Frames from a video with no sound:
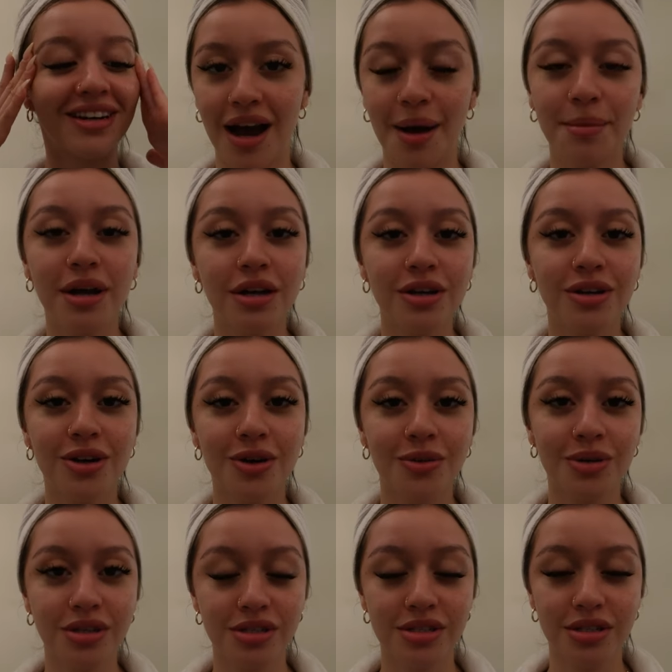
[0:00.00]
I'm not gonna go
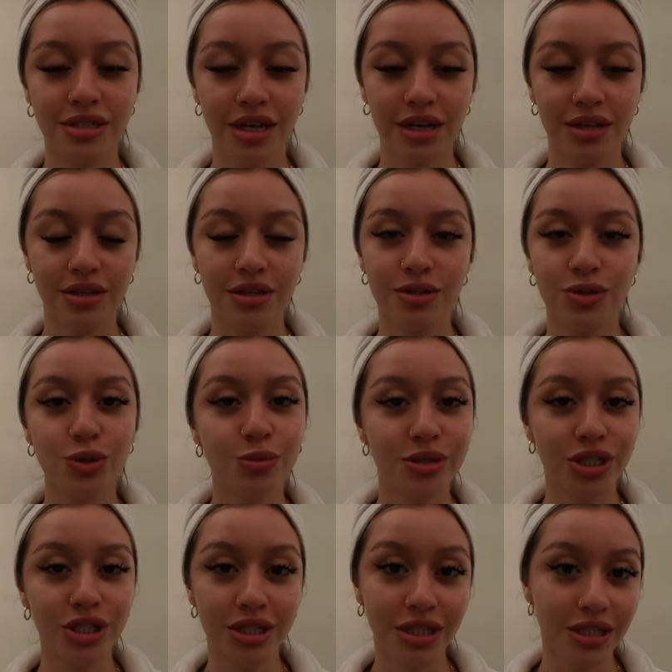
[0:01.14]
into like too
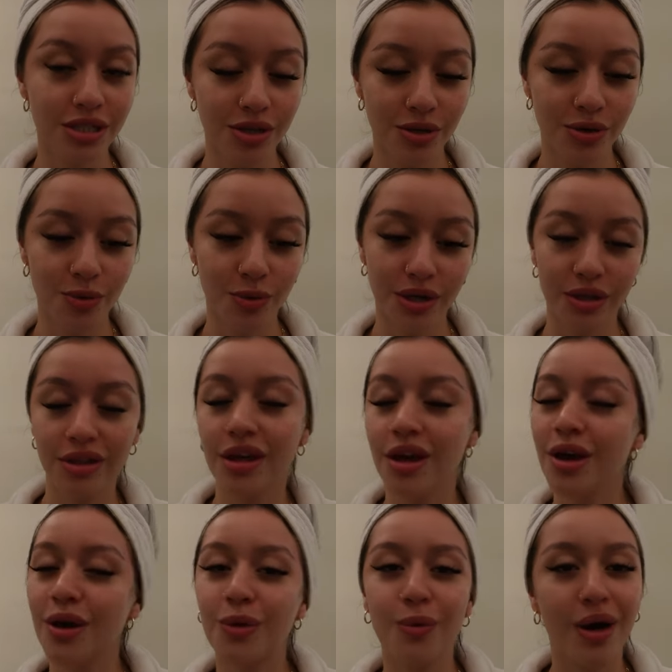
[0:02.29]
much detail with
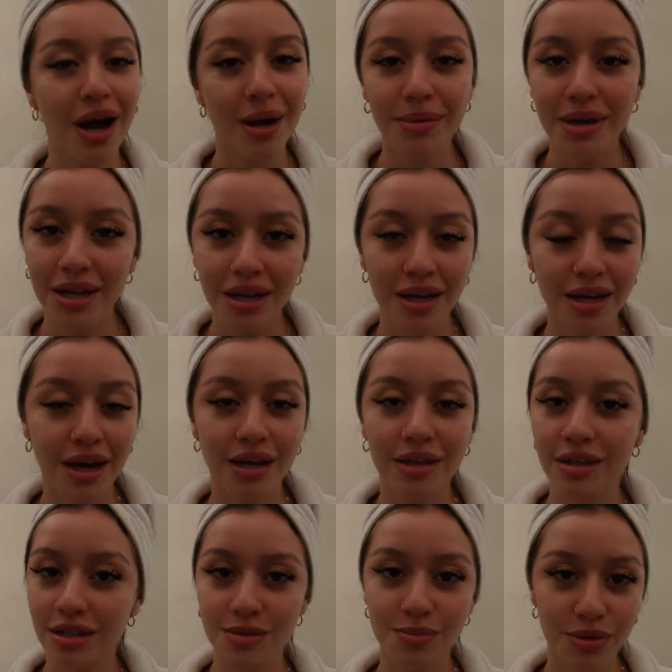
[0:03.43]
why I'm getting it. I
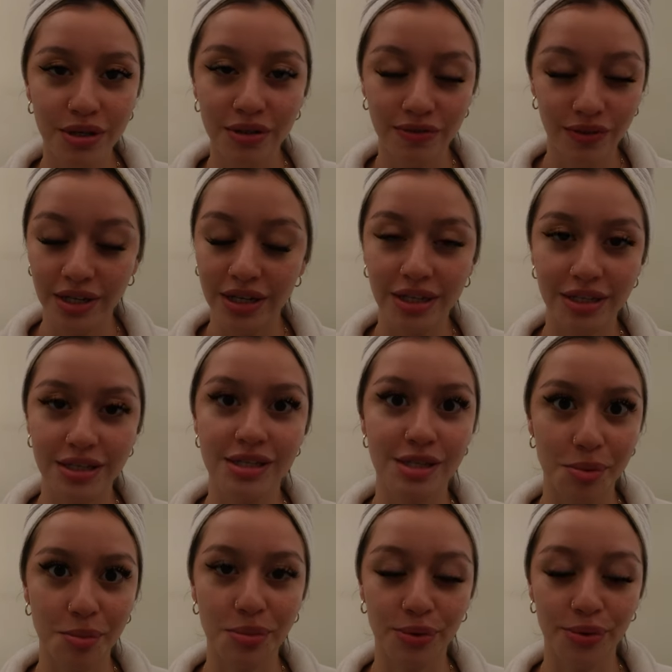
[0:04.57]
think it's pretty freaking
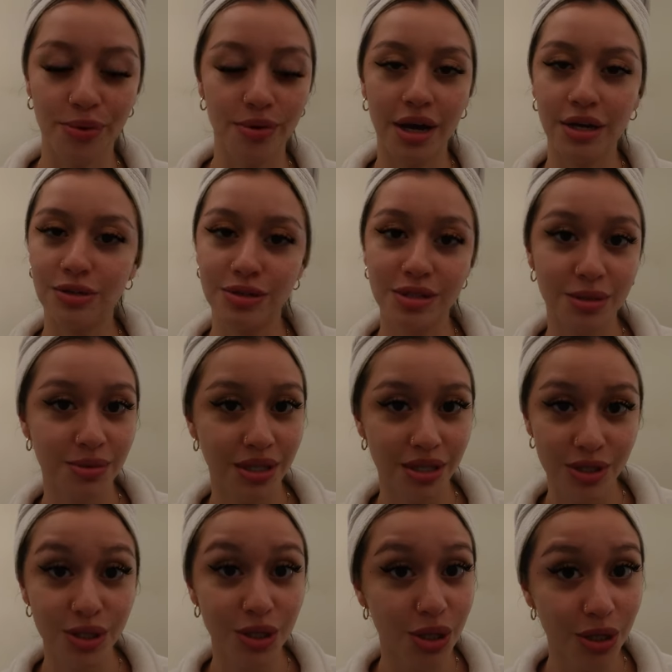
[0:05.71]
simple. I used to be
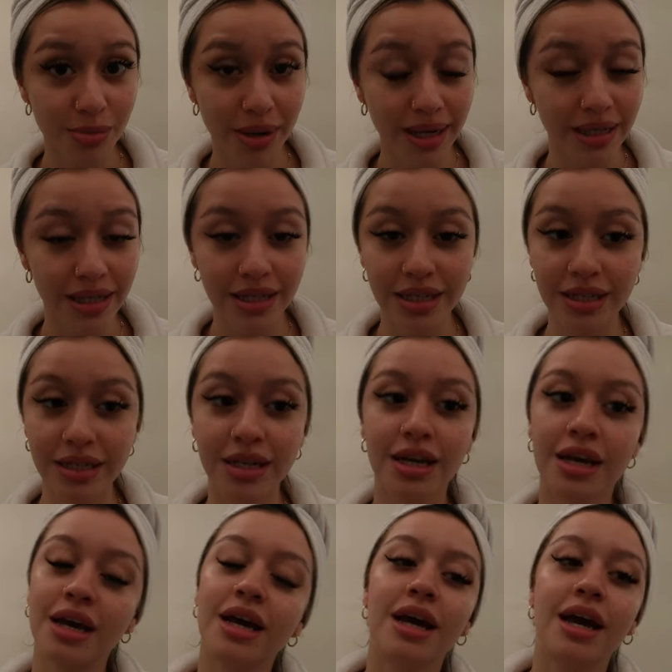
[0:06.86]
insecure back then,
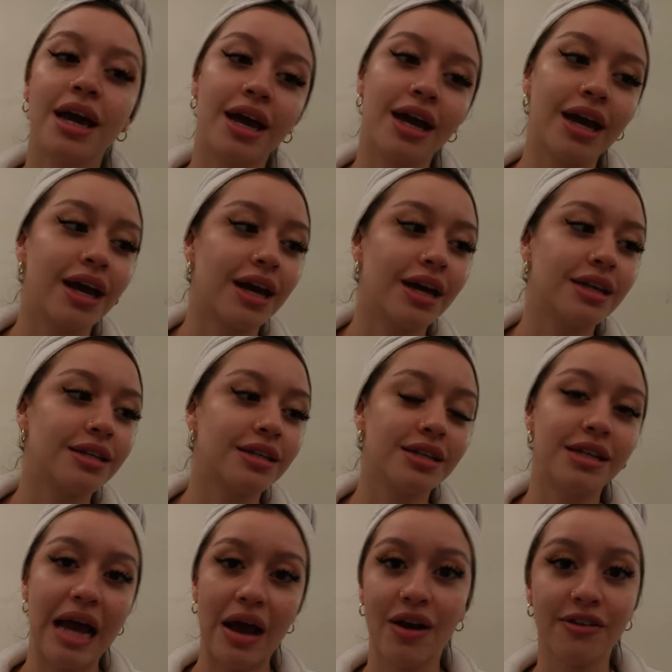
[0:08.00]
and
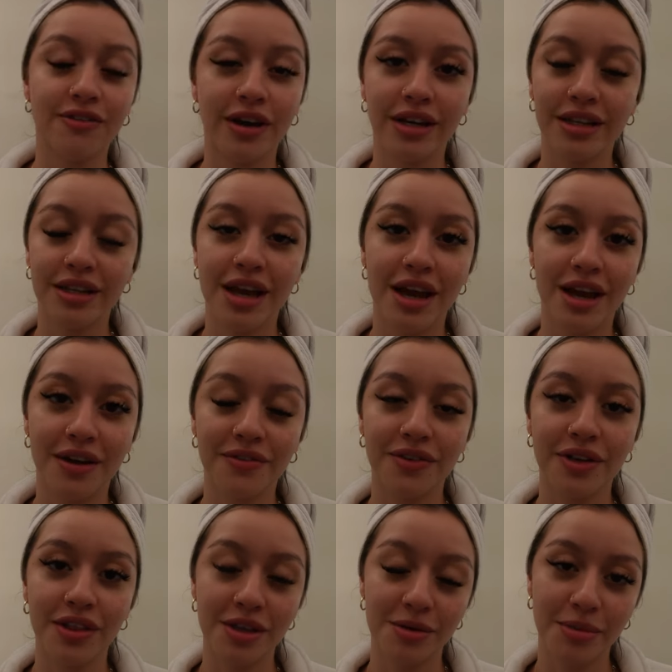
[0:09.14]
now I finally have
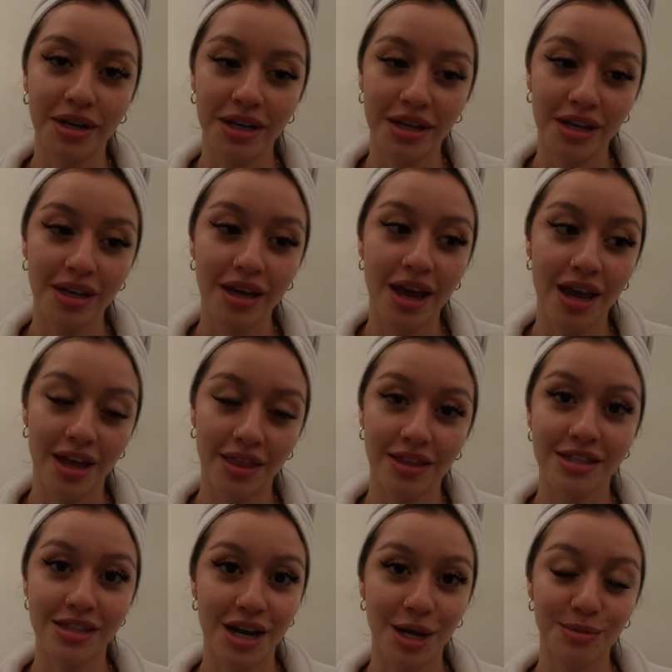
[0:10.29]
the money and the
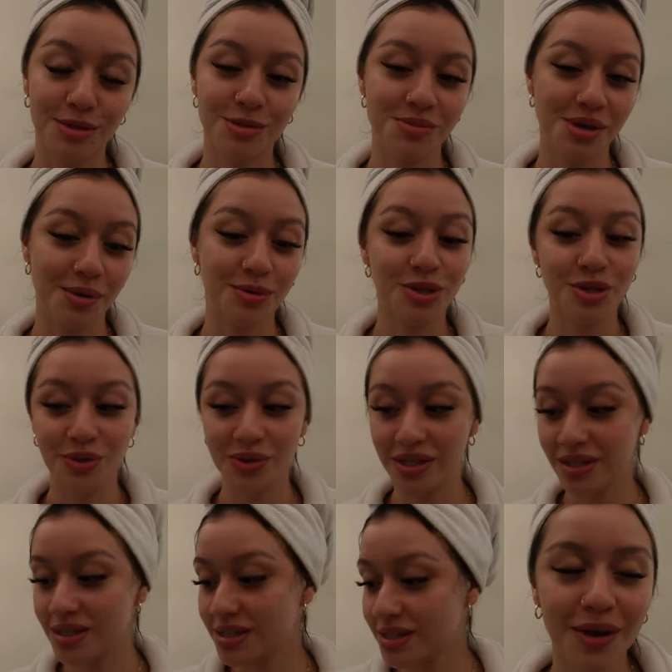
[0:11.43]
time to be able to do
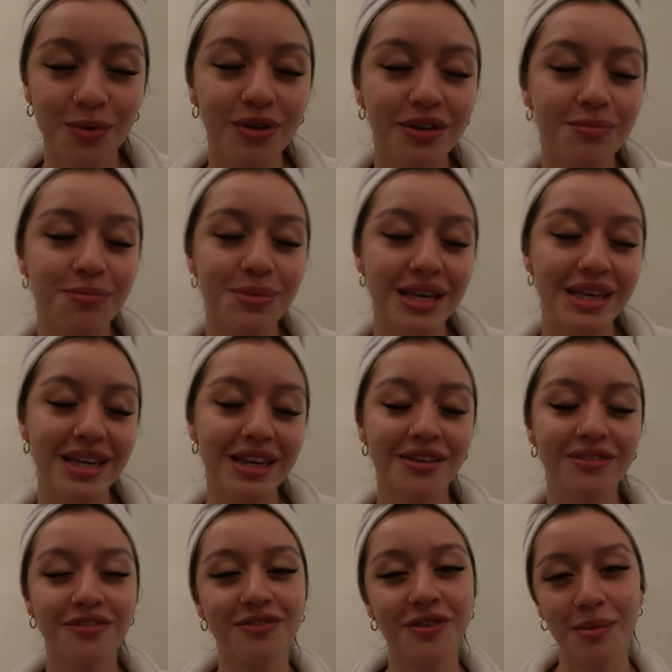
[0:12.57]
this. I want to be
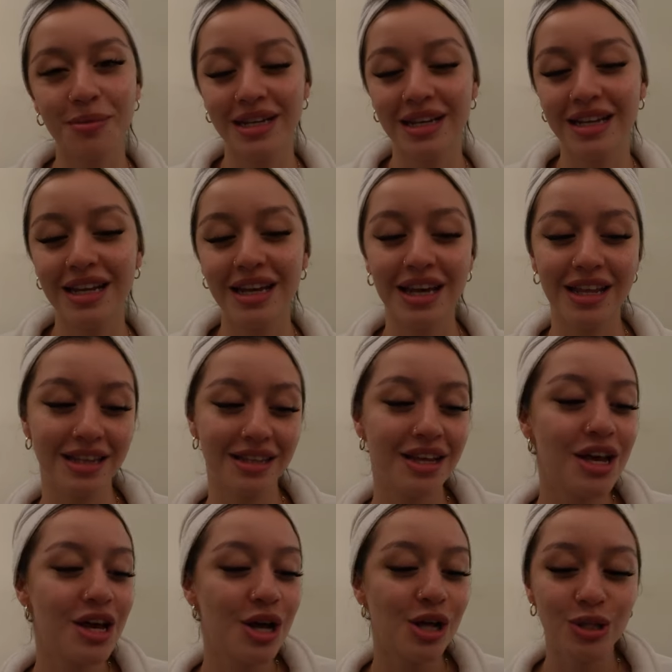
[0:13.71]
feminine in
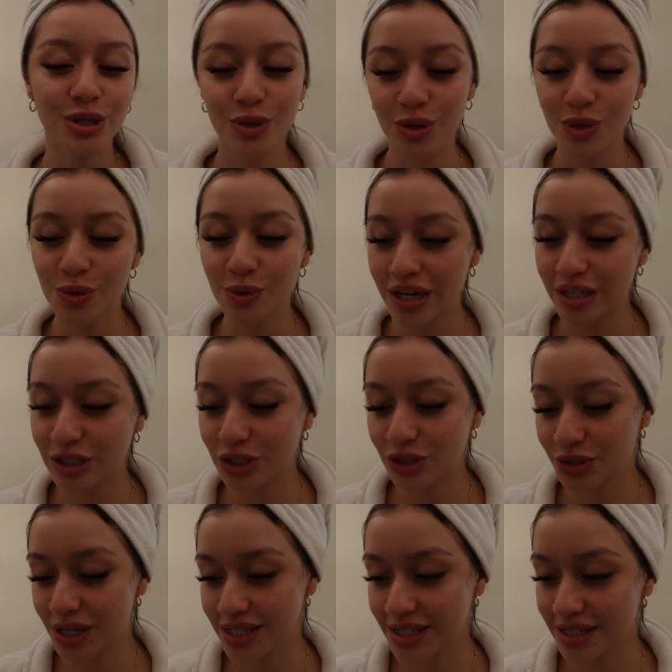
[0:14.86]
little cute ass
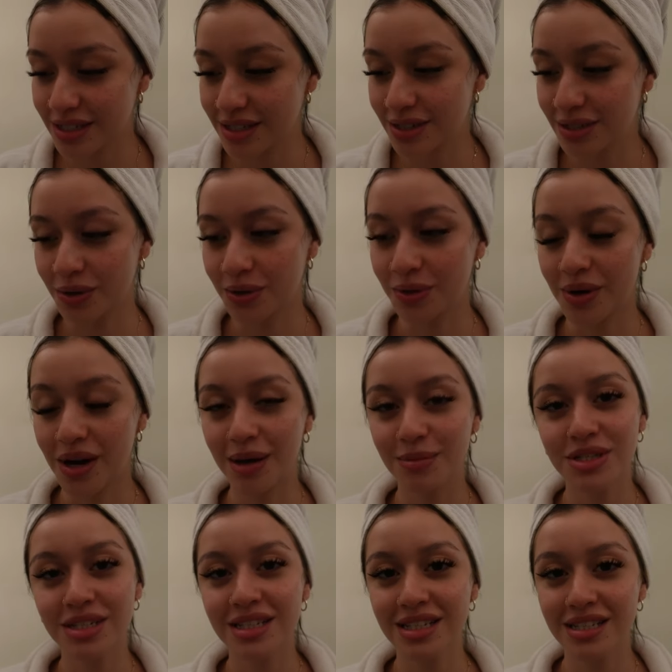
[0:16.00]
dresses, so I'm
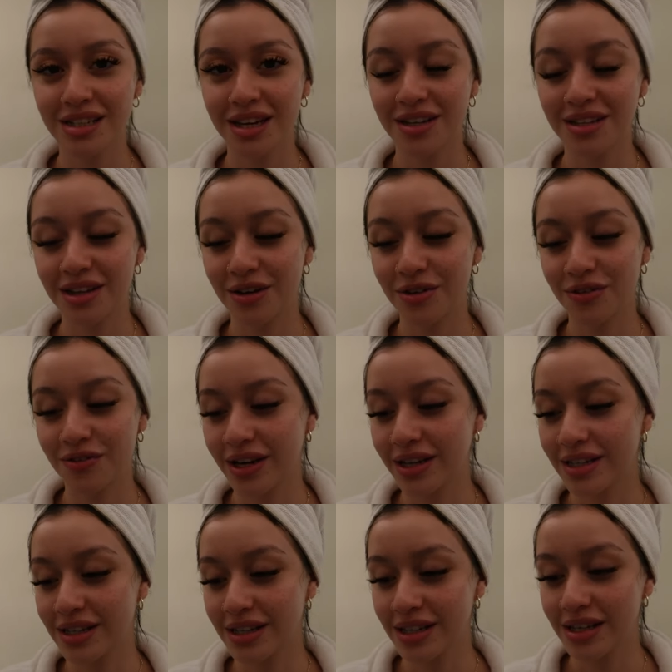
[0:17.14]
just excited that I'll
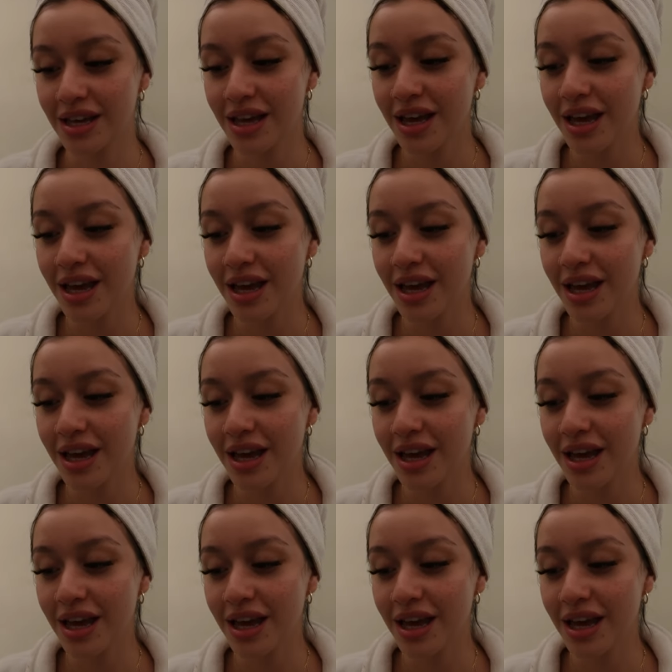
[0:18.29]
finally